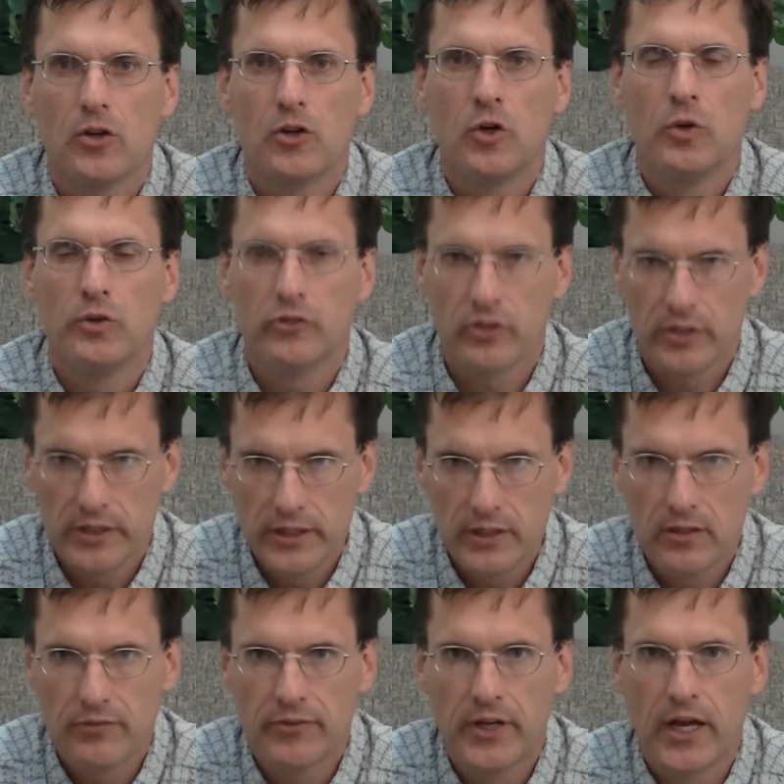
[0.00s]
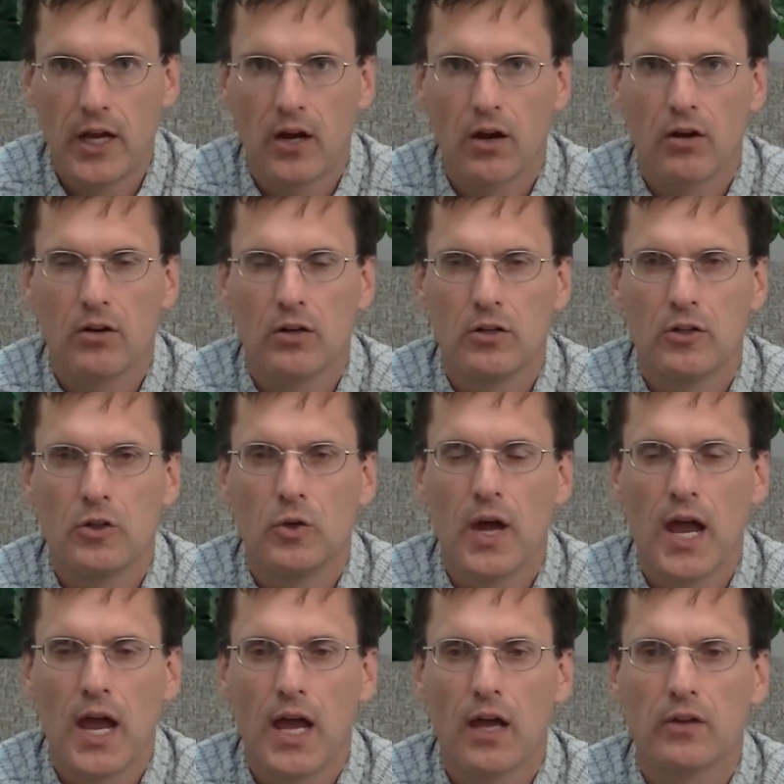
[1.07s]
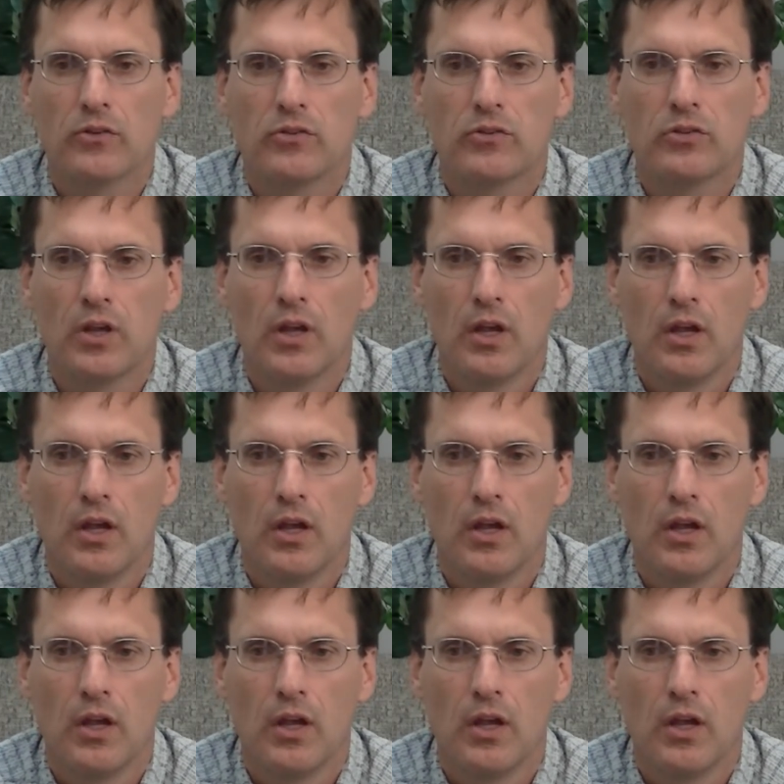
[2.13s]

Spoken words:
who is in need of care, who has